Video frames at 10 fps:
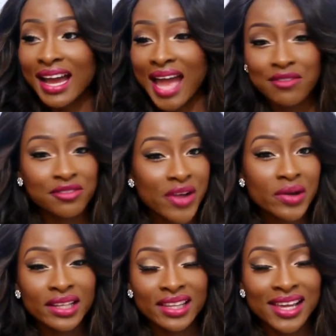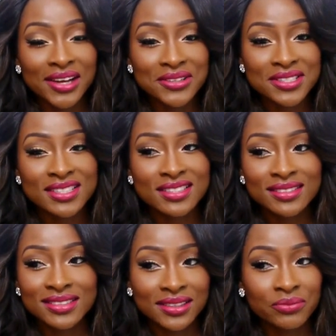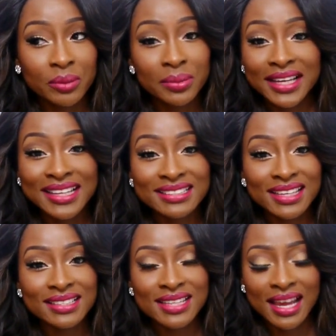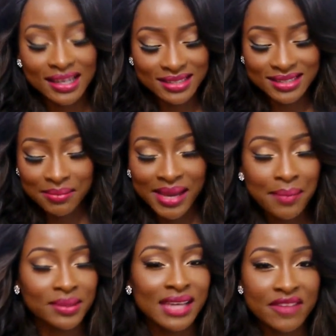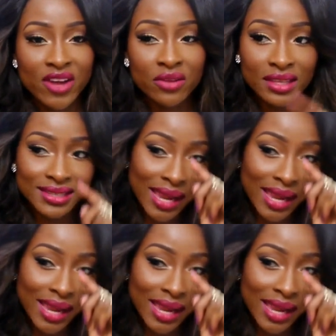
I haven't found anything else to replace it and I'm happy that I found this.